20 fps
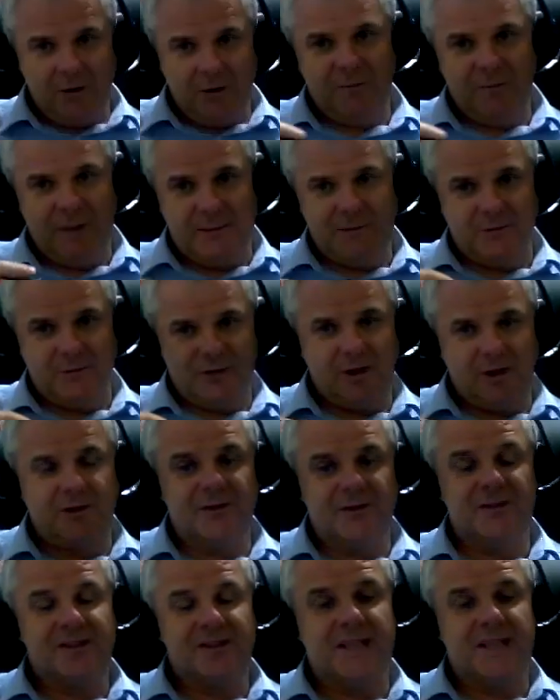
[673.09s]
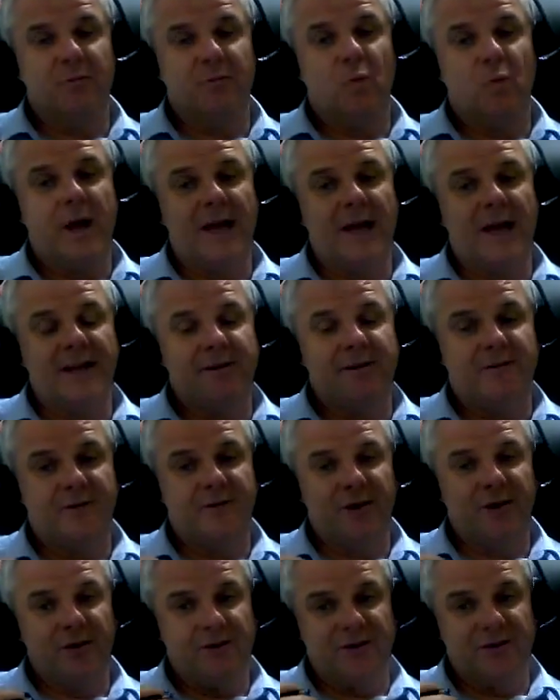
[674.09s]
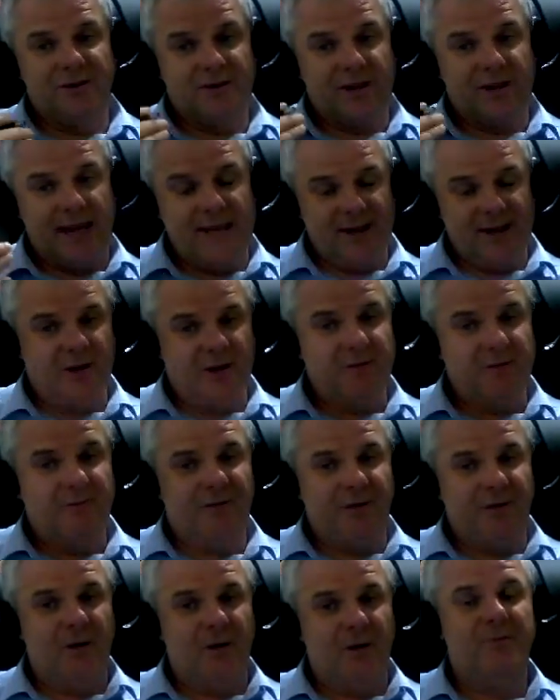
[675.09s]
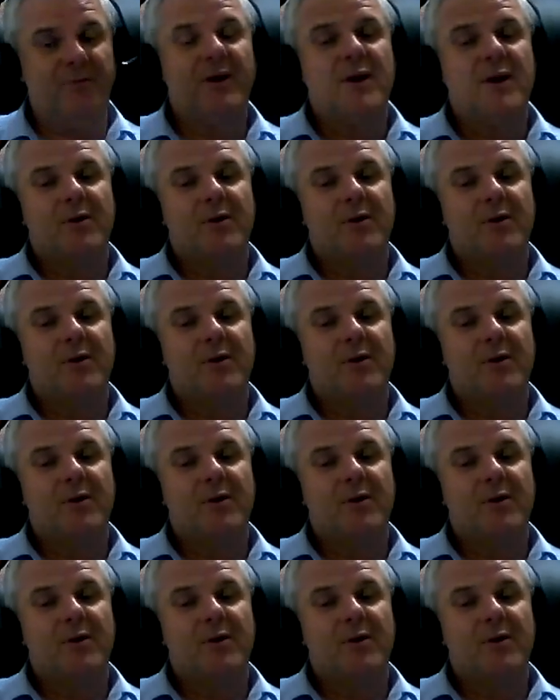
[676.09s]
of people don't understand where their food has come from,